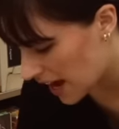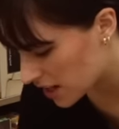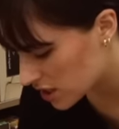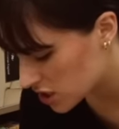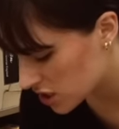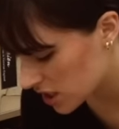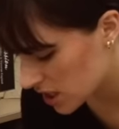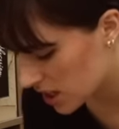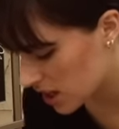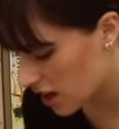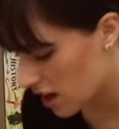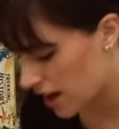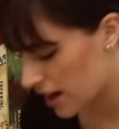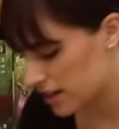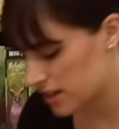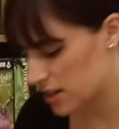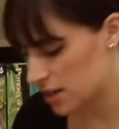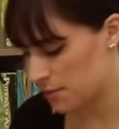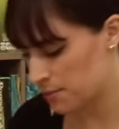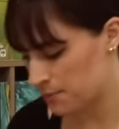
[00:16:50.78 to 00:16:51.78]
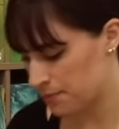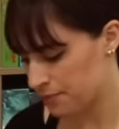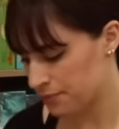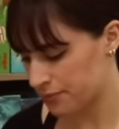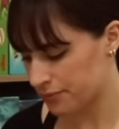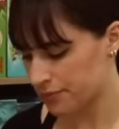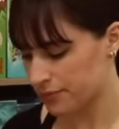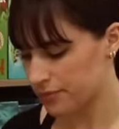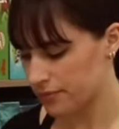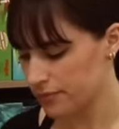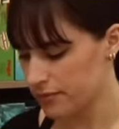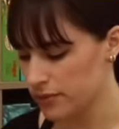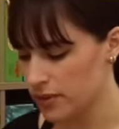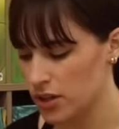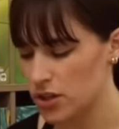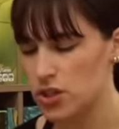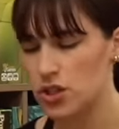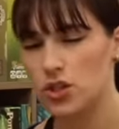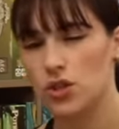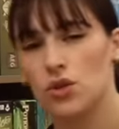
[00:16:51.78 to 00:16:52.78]
actually got
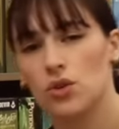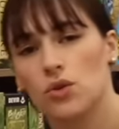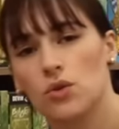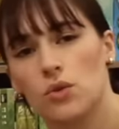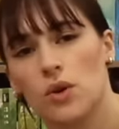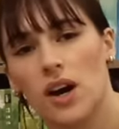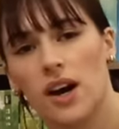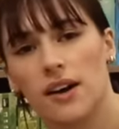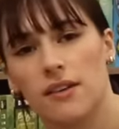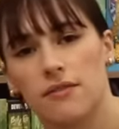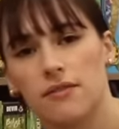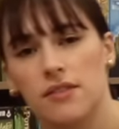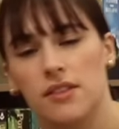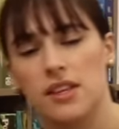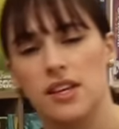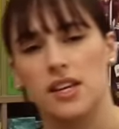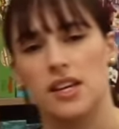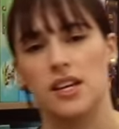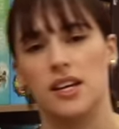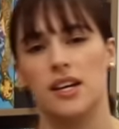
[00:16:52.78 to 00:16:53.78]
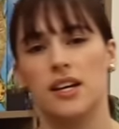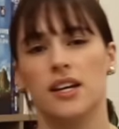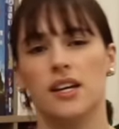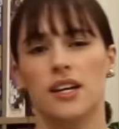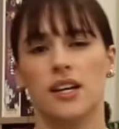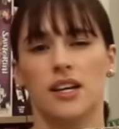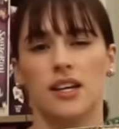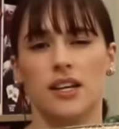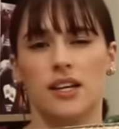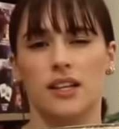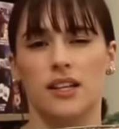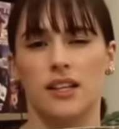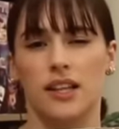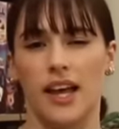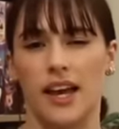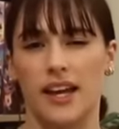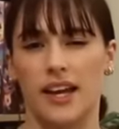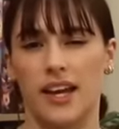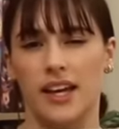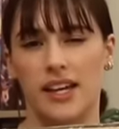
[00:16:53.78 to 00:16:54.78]
two of the
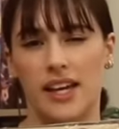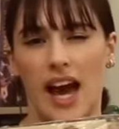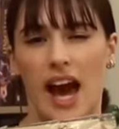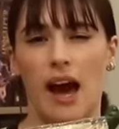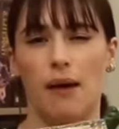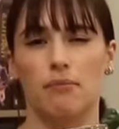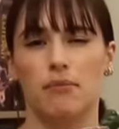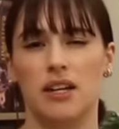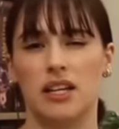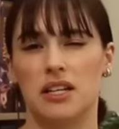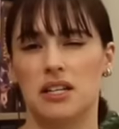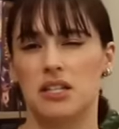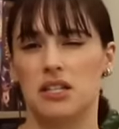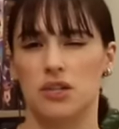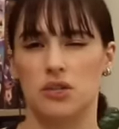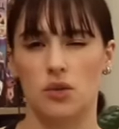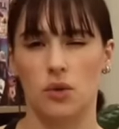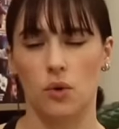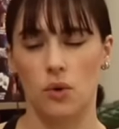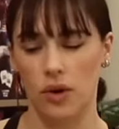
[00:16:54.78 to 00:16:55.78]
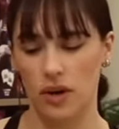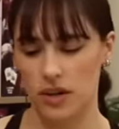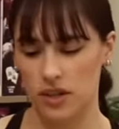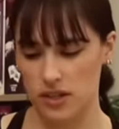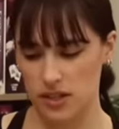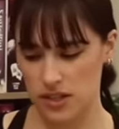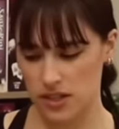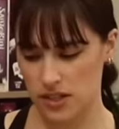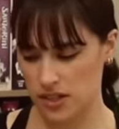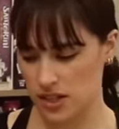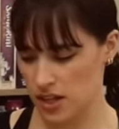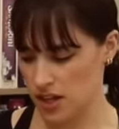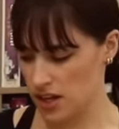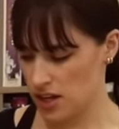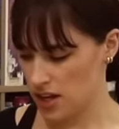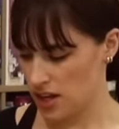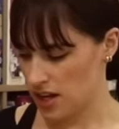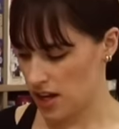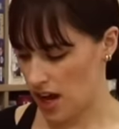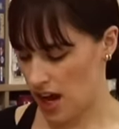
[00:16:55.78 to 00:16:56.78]
like cabinet doors,
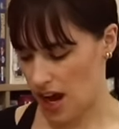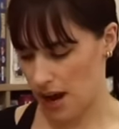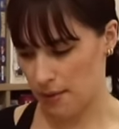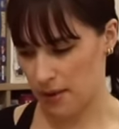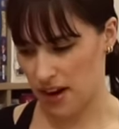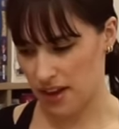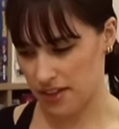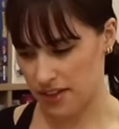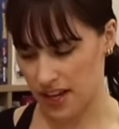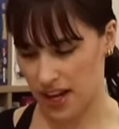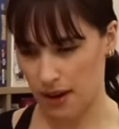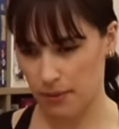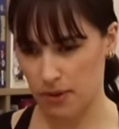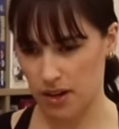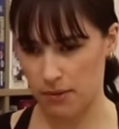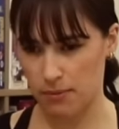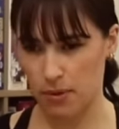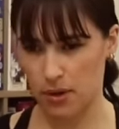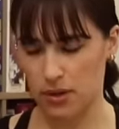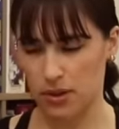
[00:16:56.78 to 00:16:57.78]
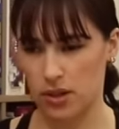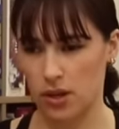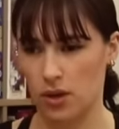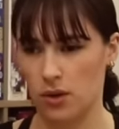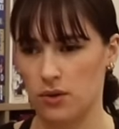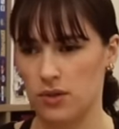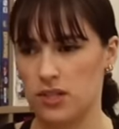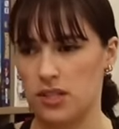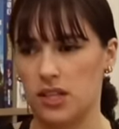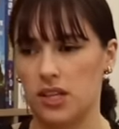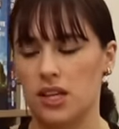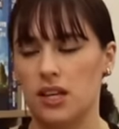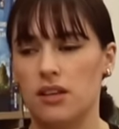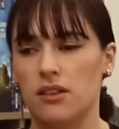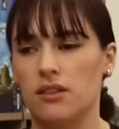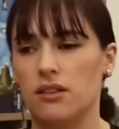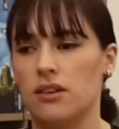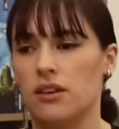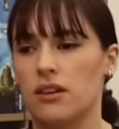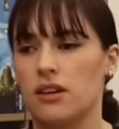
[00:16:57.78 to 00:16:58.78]
and I think I'm going to put those
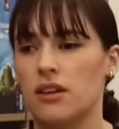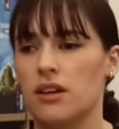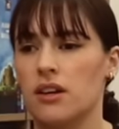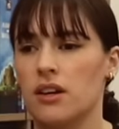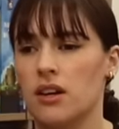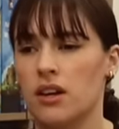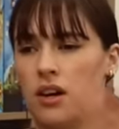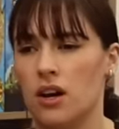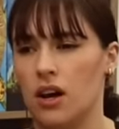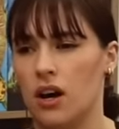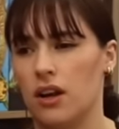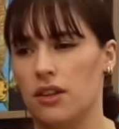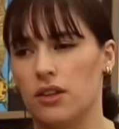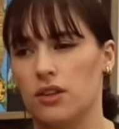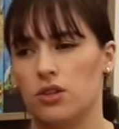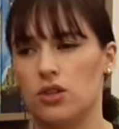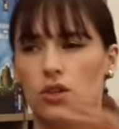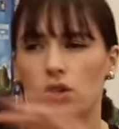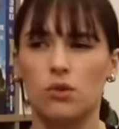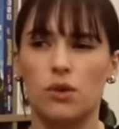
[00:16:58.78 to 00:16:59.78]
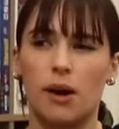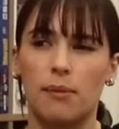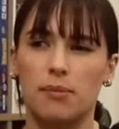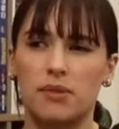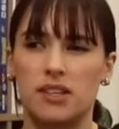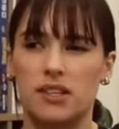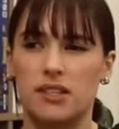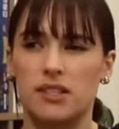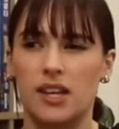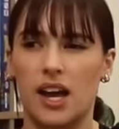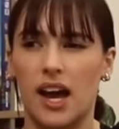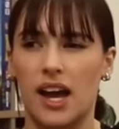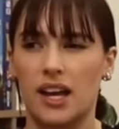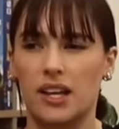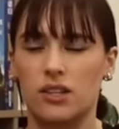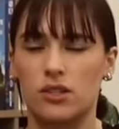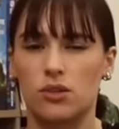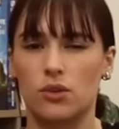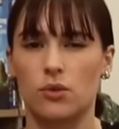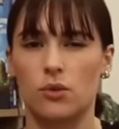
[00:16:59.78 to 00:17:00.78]
either on the two opposite
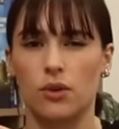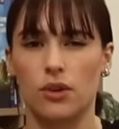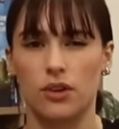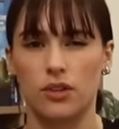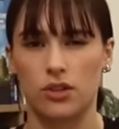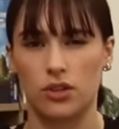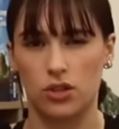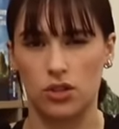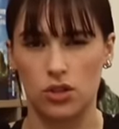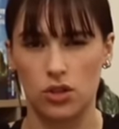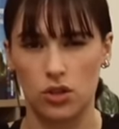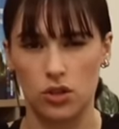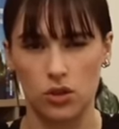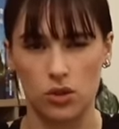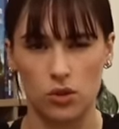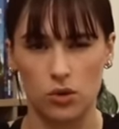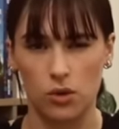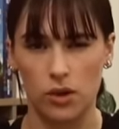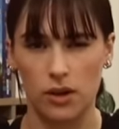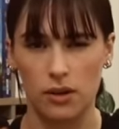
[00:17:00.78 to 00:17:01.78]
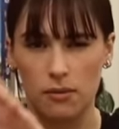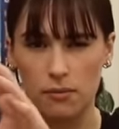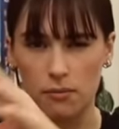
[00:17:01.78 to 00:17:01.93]
sides or the two